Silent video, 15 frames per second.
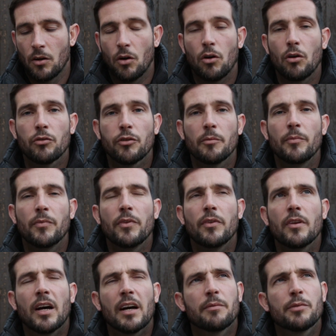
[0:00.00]
Oldham,
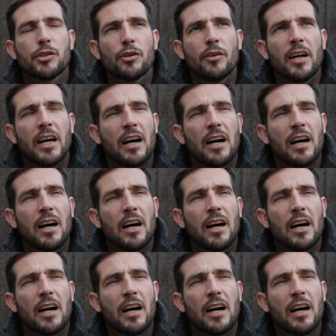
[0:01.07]
I'm sure I